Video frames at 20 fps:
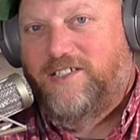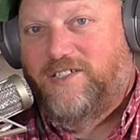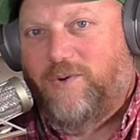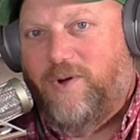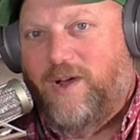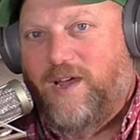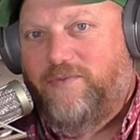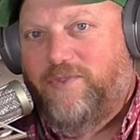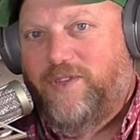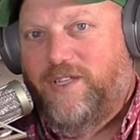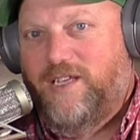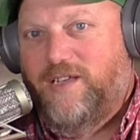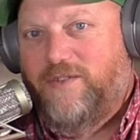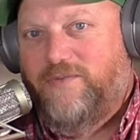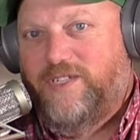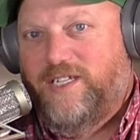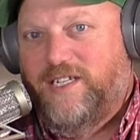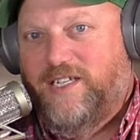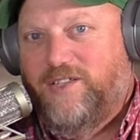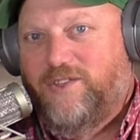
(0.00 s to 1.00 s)
so I've
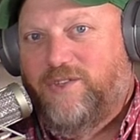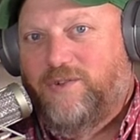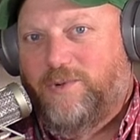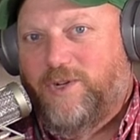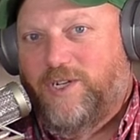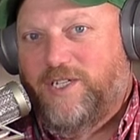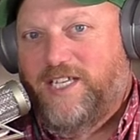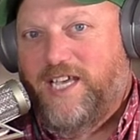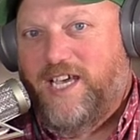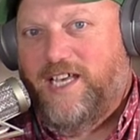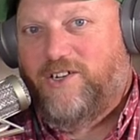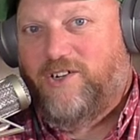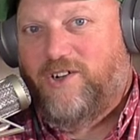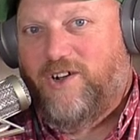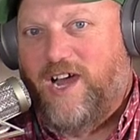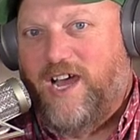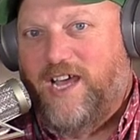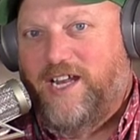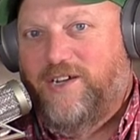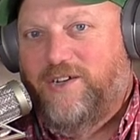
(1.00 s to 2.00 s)
lived in either Montana or
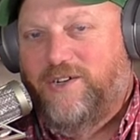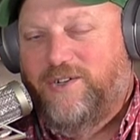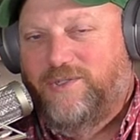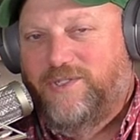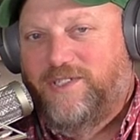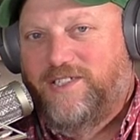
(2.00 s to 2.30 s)
Idaho